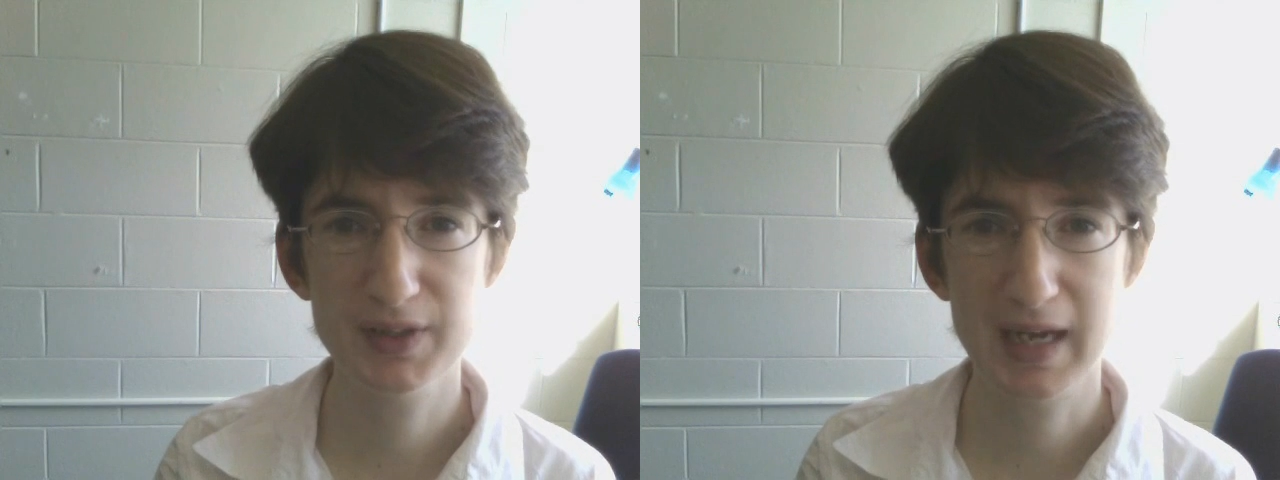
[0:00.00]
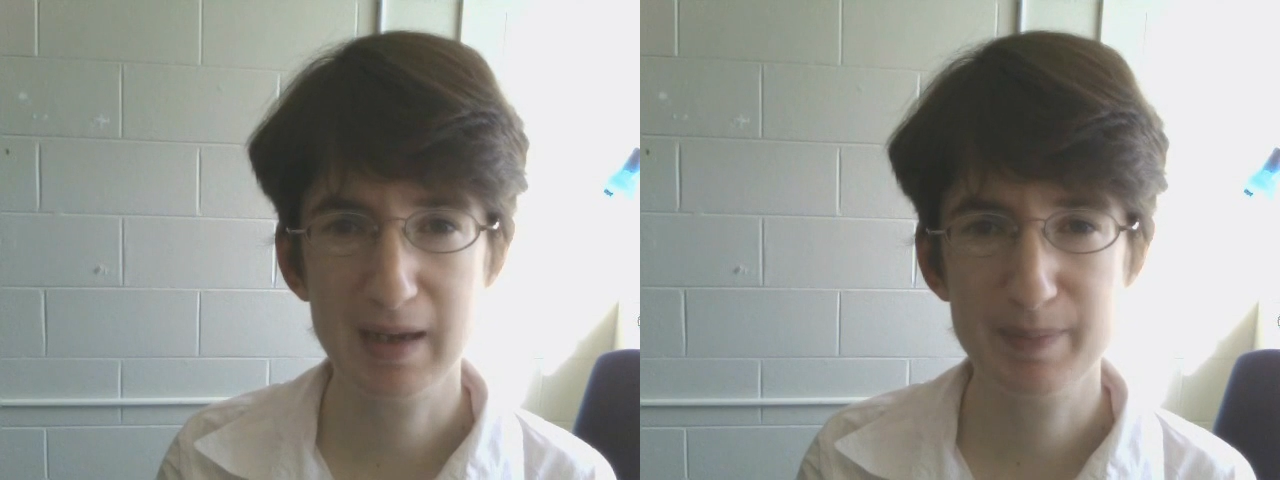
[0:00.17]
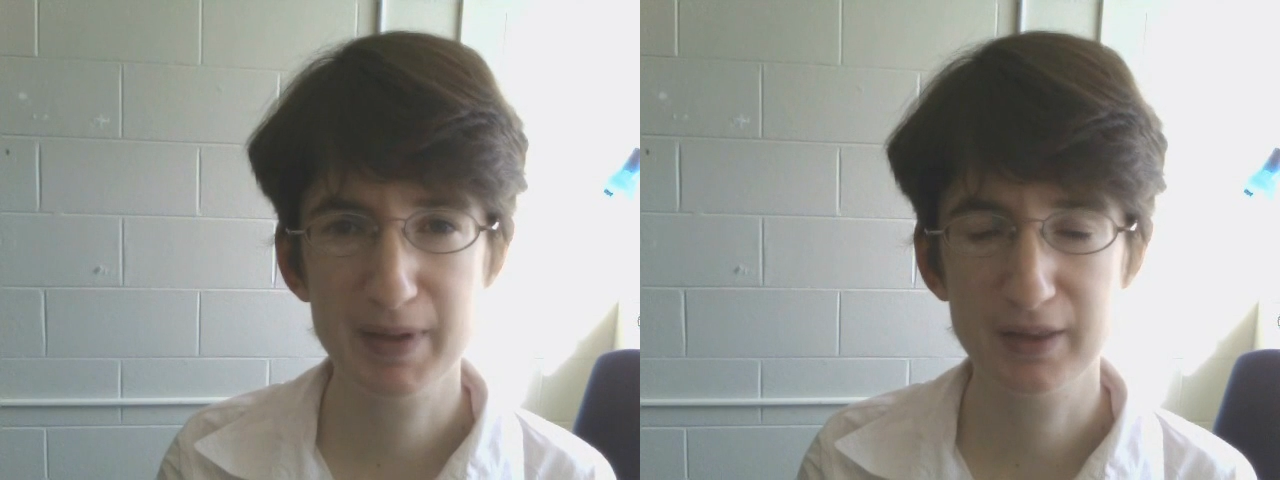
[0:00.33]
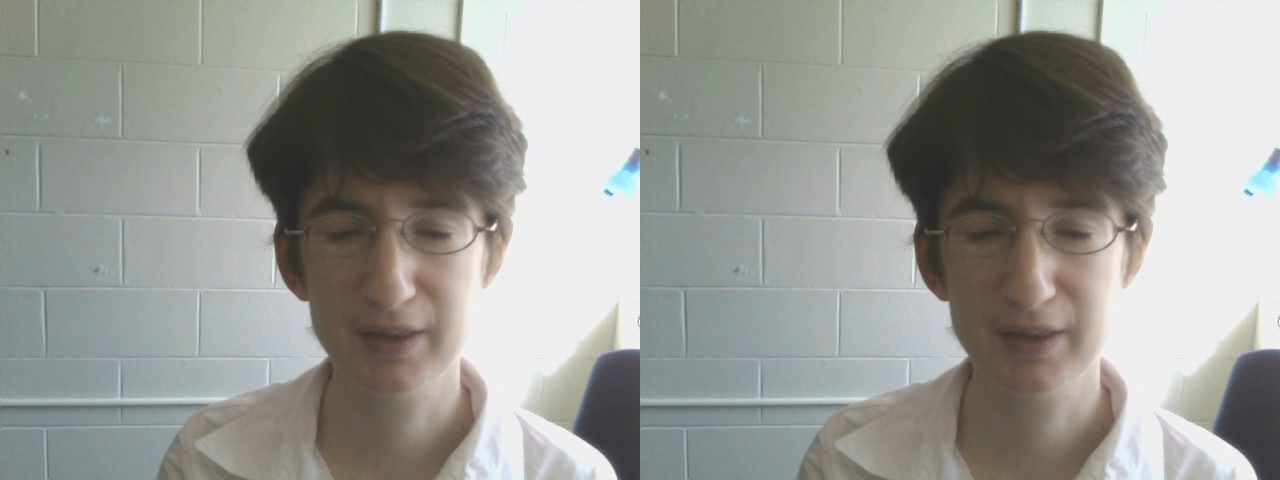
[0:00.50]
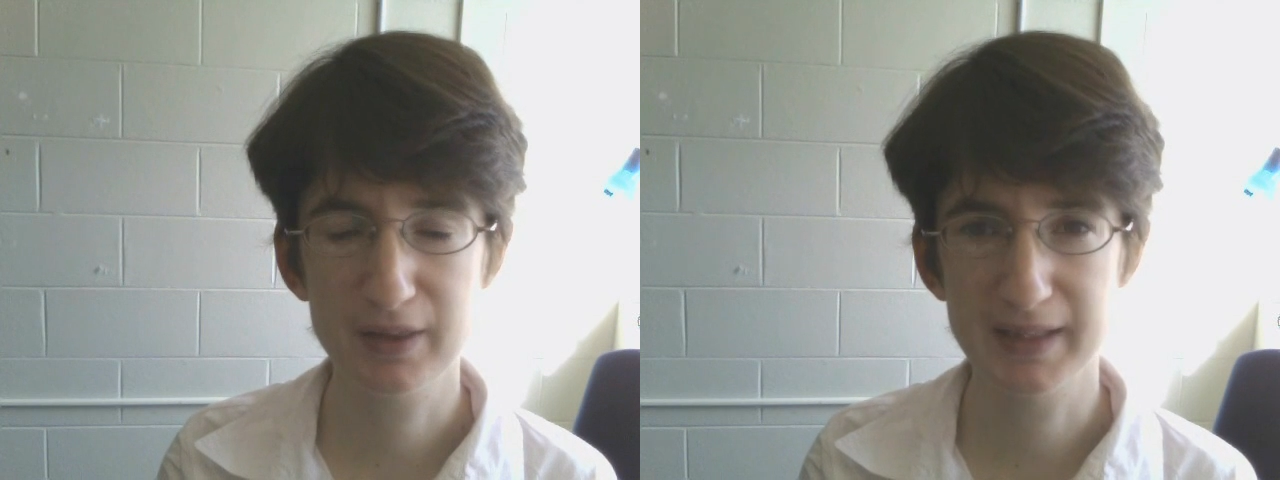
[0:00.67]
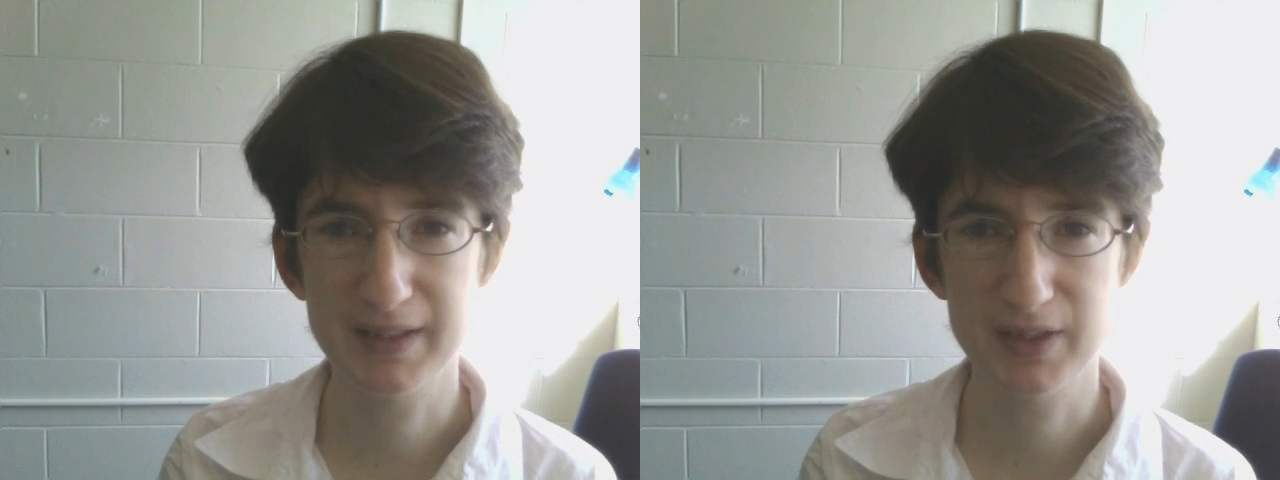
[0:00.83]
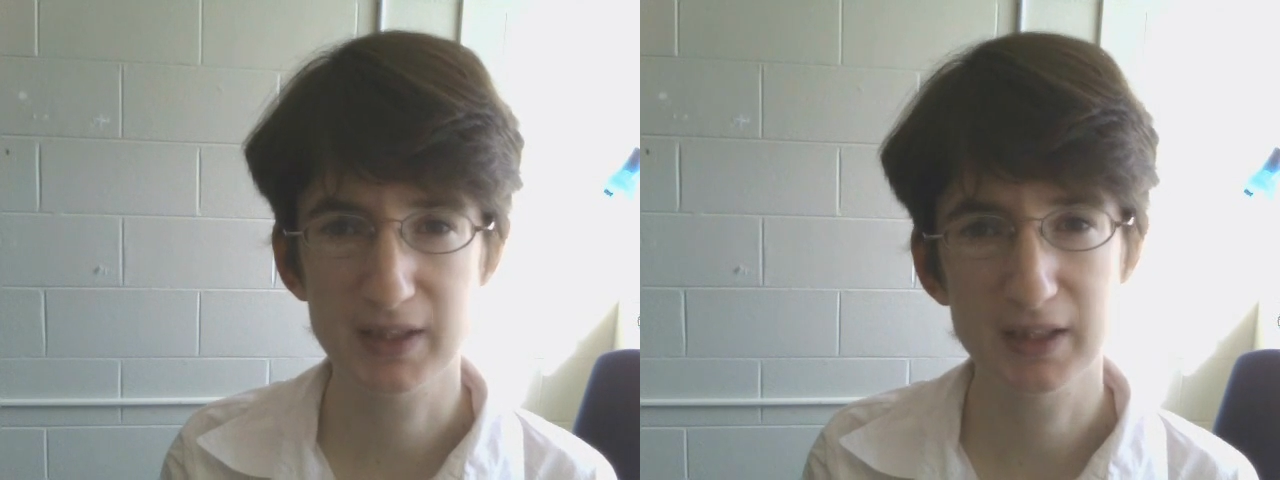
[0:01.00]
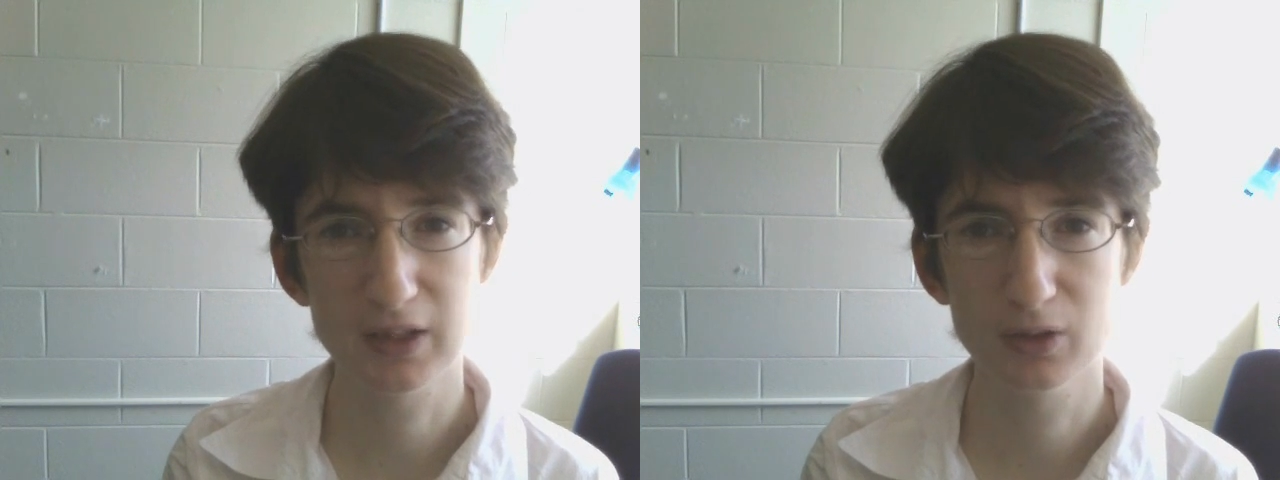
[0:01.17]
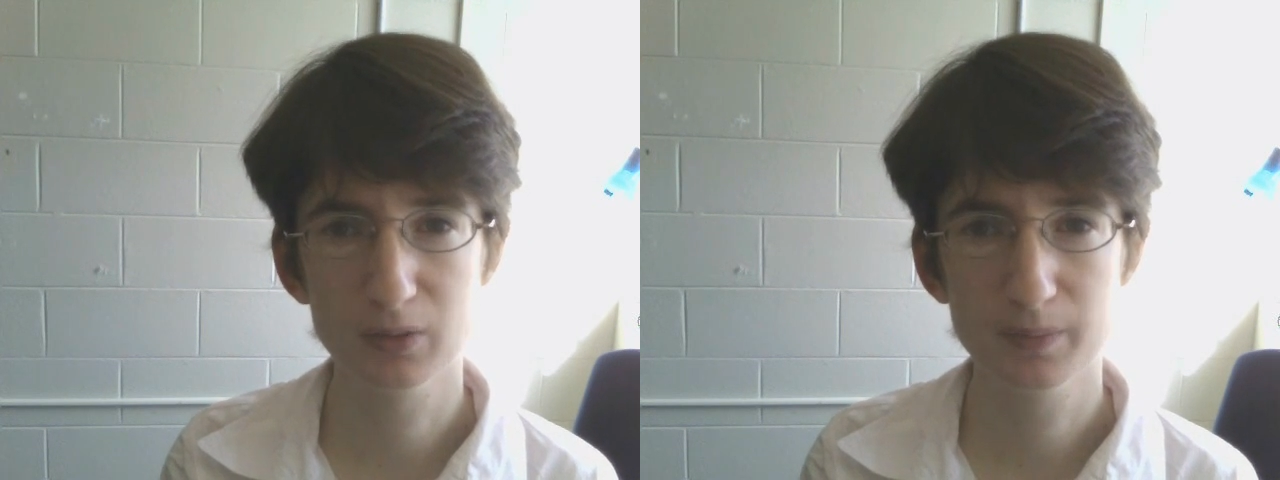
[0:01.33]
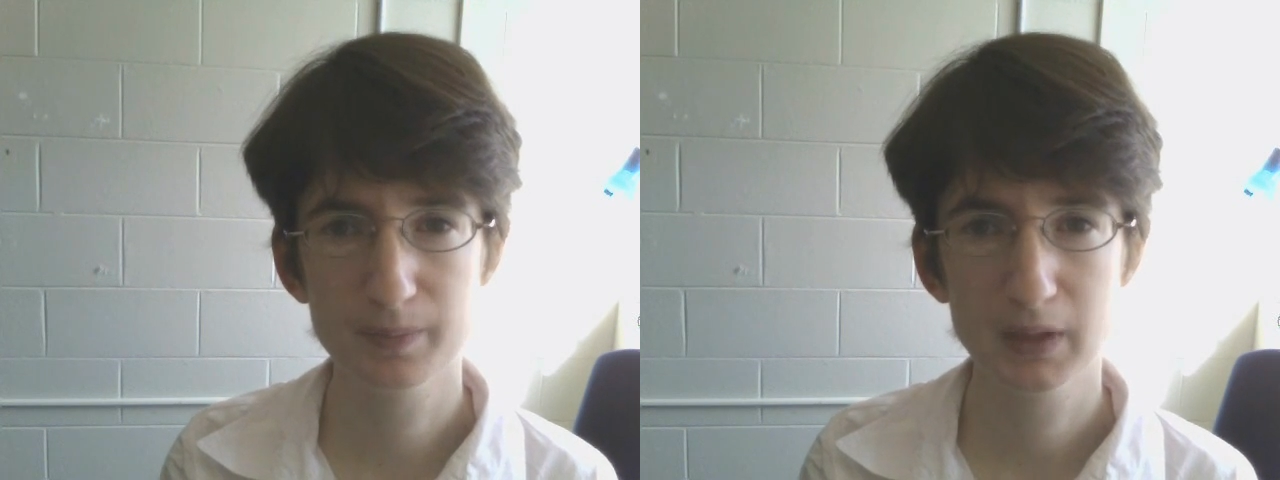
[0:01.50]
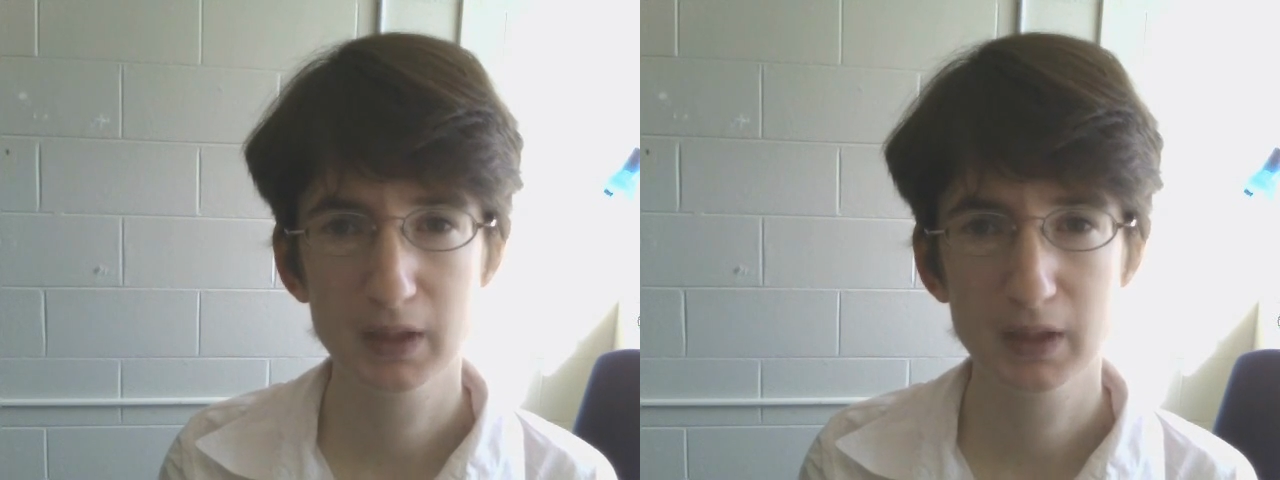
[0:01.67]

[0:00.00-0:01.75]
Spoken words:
topic that relates to you.